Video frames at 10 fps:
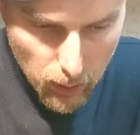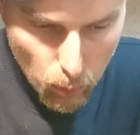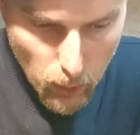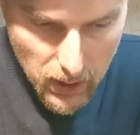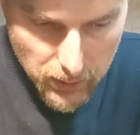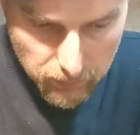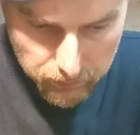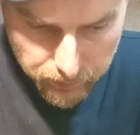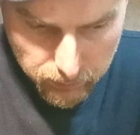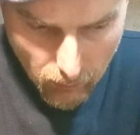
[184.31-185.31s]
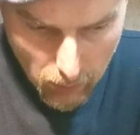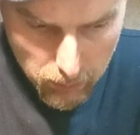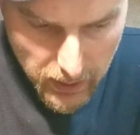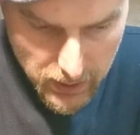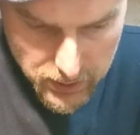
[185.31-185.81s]
one
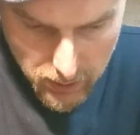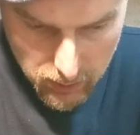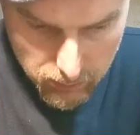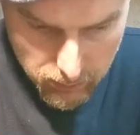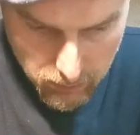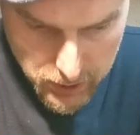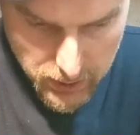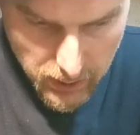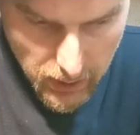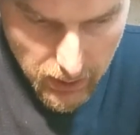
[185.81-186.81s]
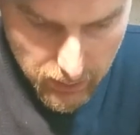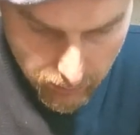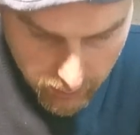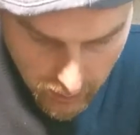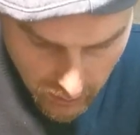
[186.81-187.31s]
plate of machine
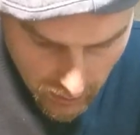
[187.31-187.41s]
heads,